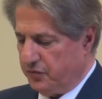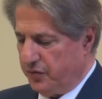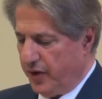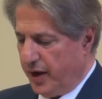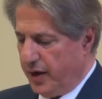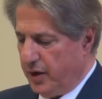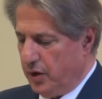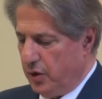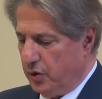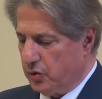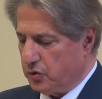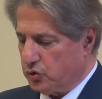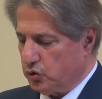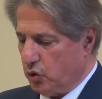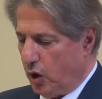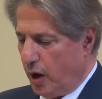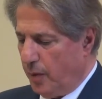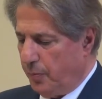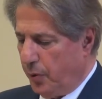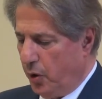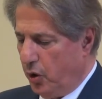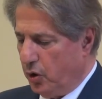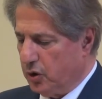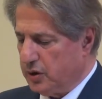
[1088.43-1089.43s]
failure to
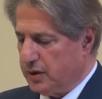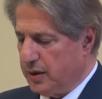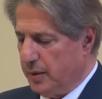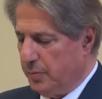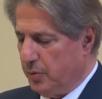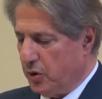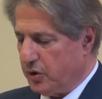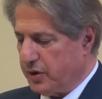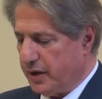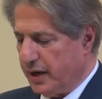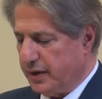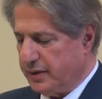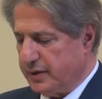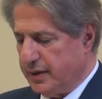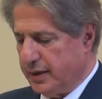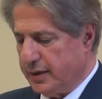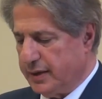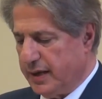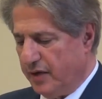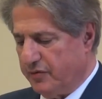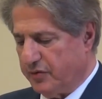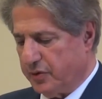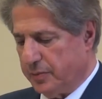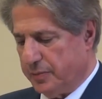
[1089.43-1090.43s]
uphold democratic
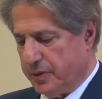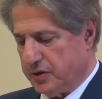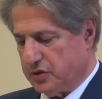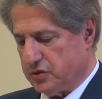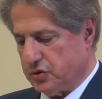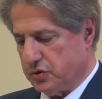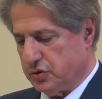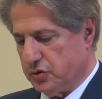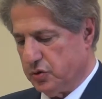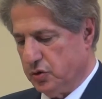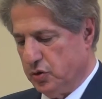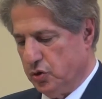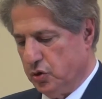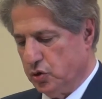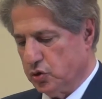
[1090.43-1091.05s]
governments